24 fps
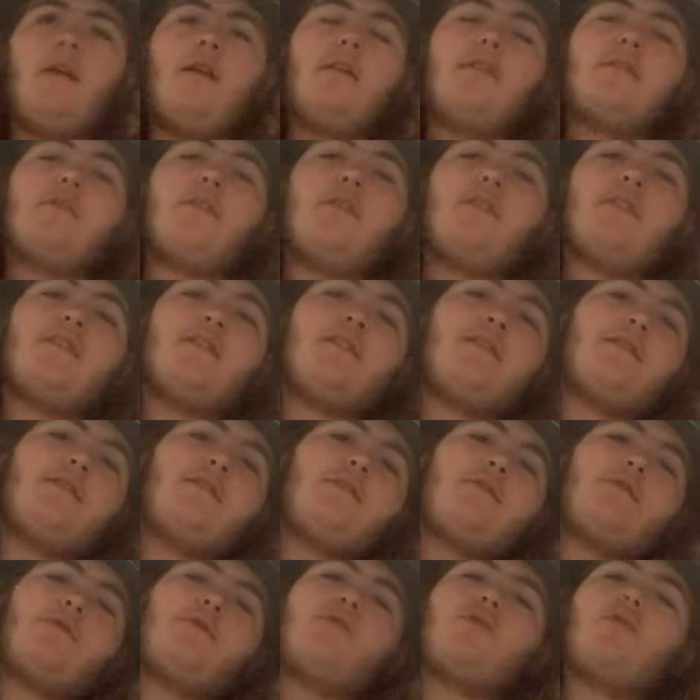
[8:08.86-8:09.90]
So it's it's
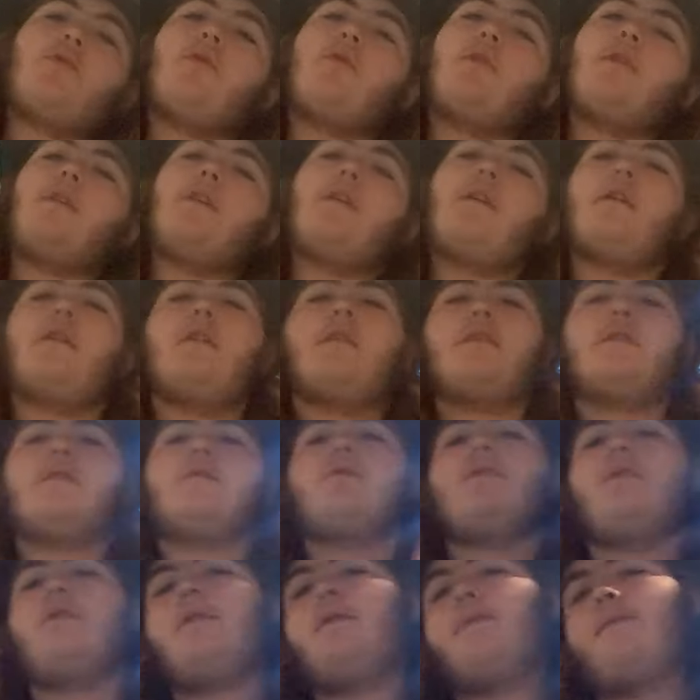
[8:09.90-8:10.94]
sort of
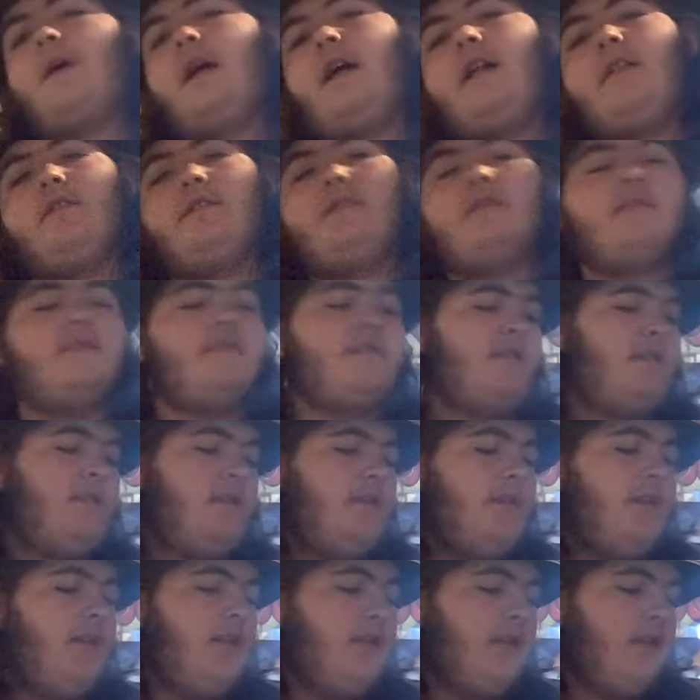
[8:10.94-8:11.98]
sort of balanced,
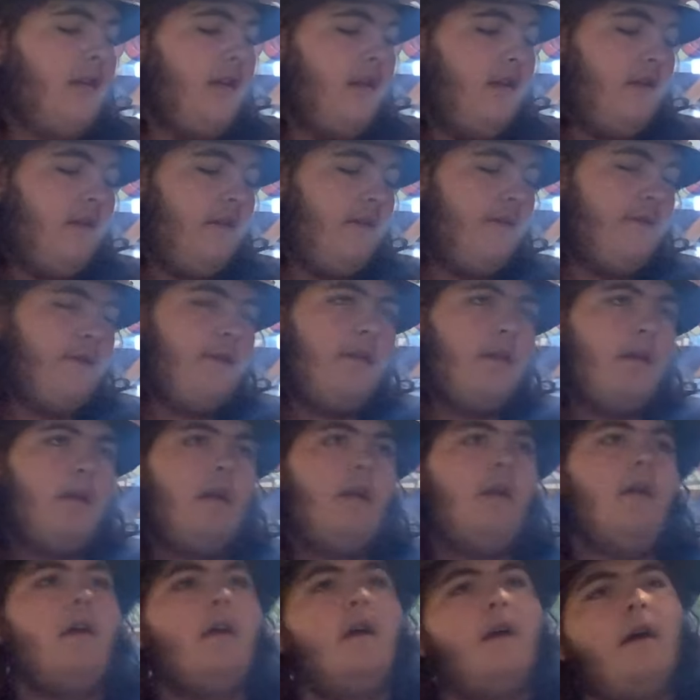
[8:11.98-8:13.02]
kind of.
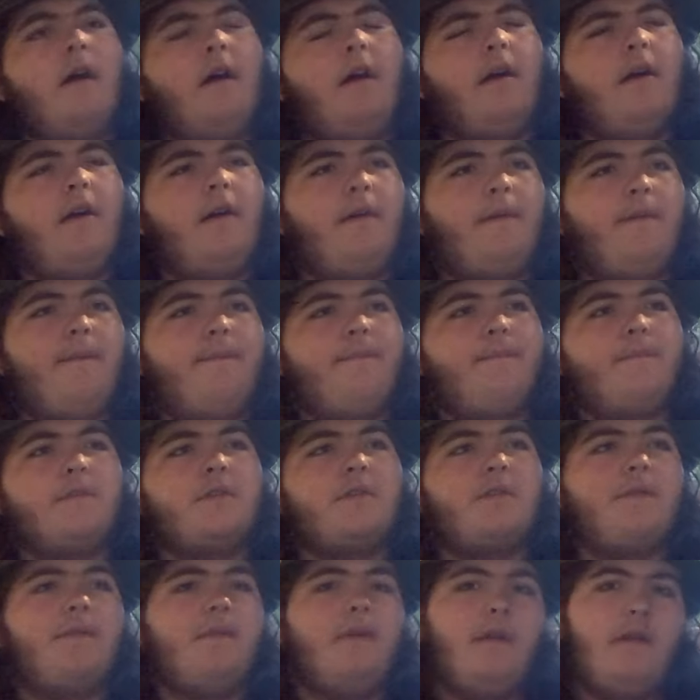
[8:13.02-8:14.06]
Um,
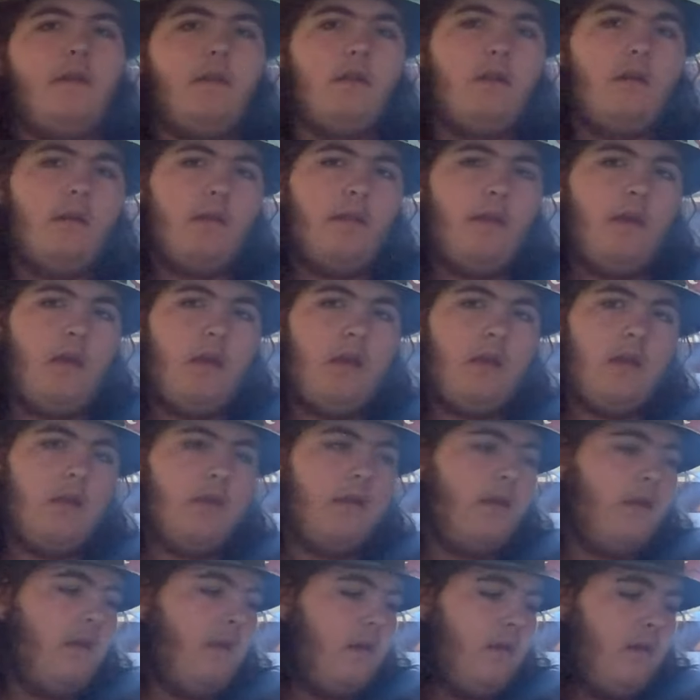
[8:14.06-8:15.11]
so then they
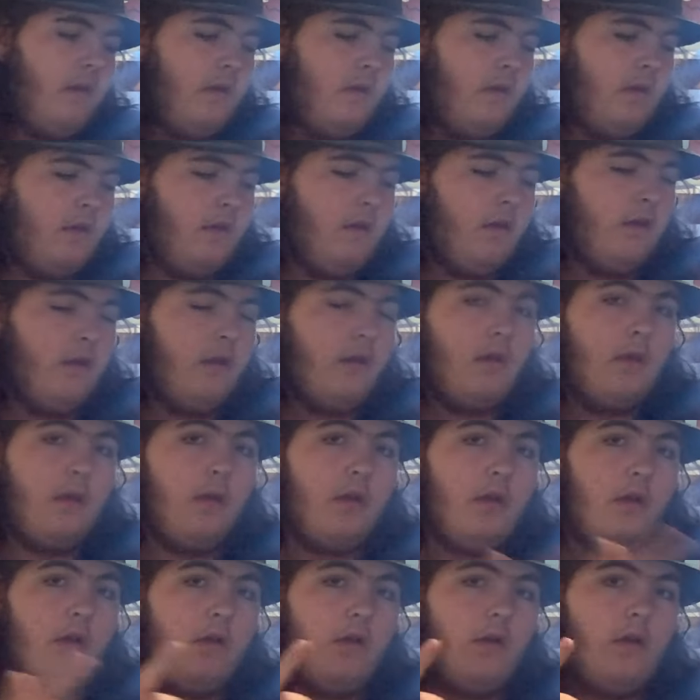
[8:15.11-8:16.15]
they
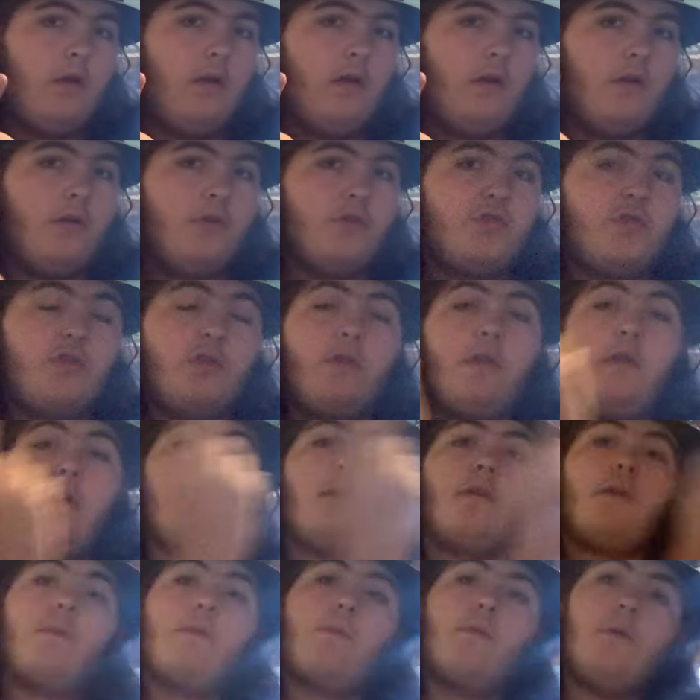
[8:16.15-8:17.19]

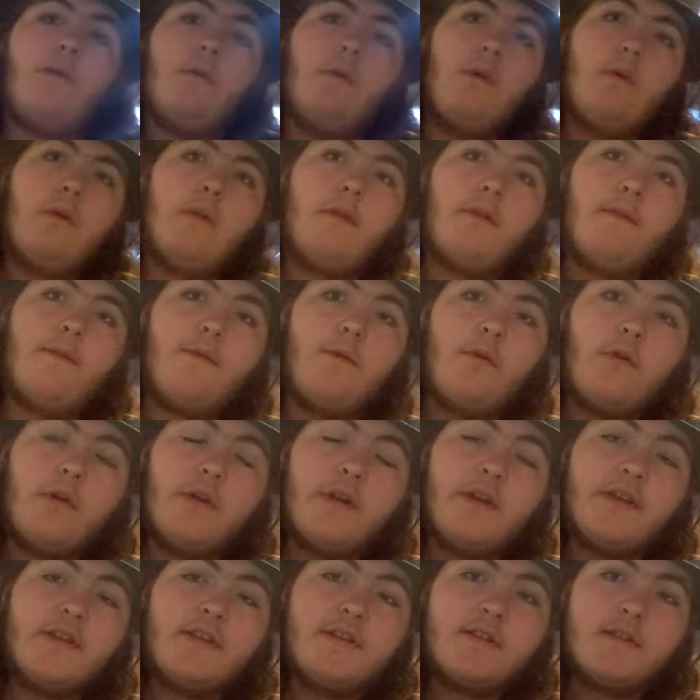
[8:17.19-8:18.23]
journeyed through the
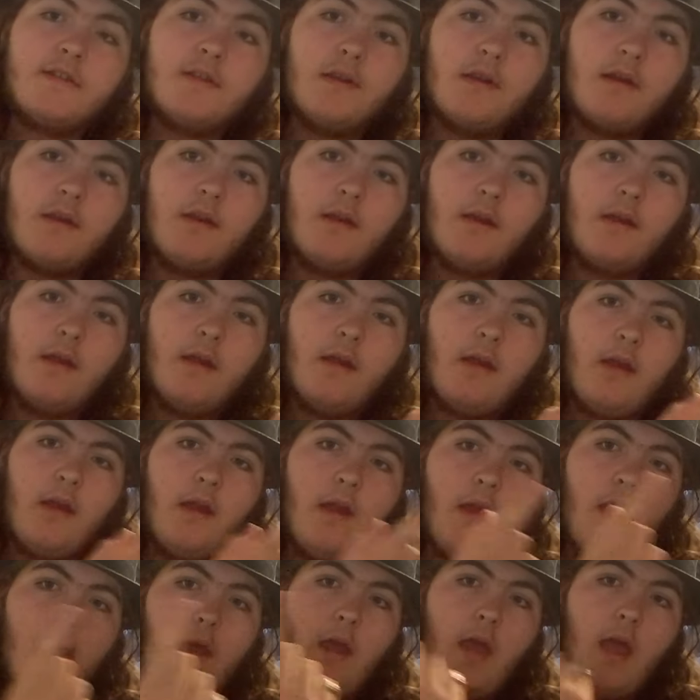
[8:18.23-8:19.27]
forest,
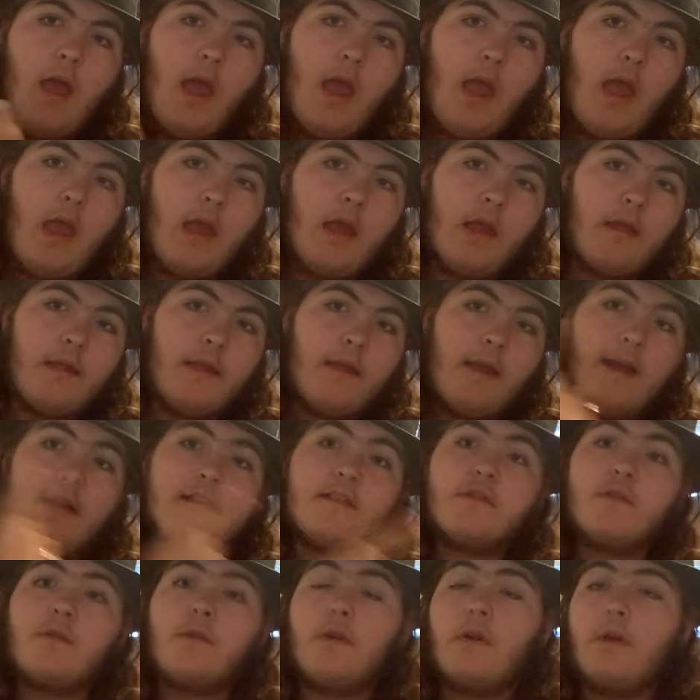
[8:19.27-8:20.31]
and
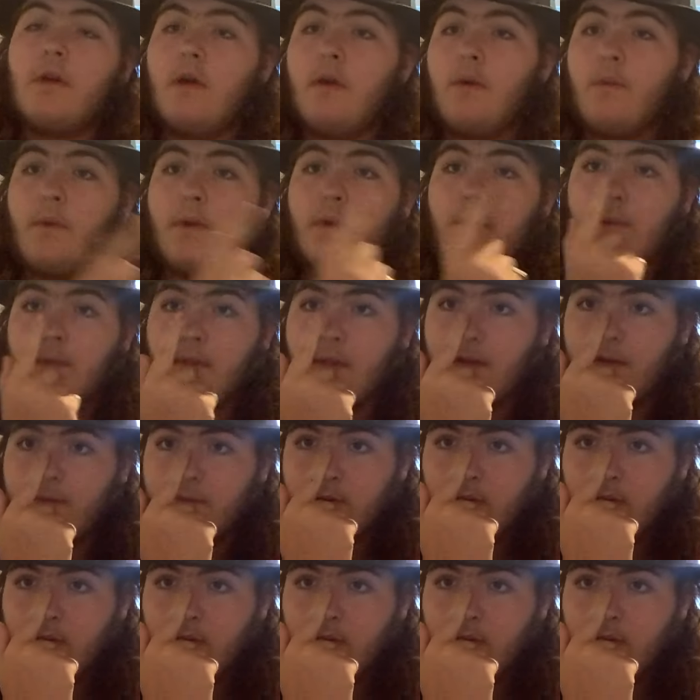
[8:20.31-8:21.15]
that's sort of where we left